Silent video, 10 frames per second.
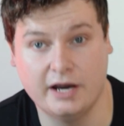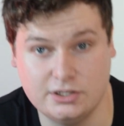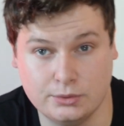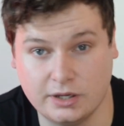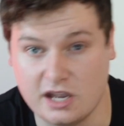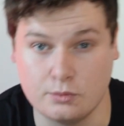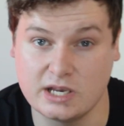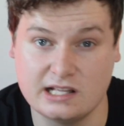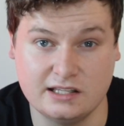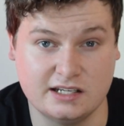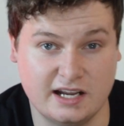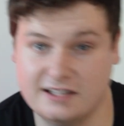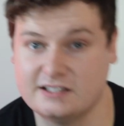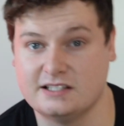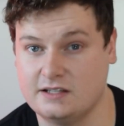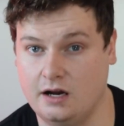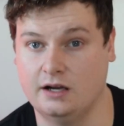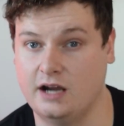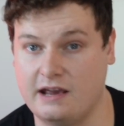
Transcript: doing a weekly analysis on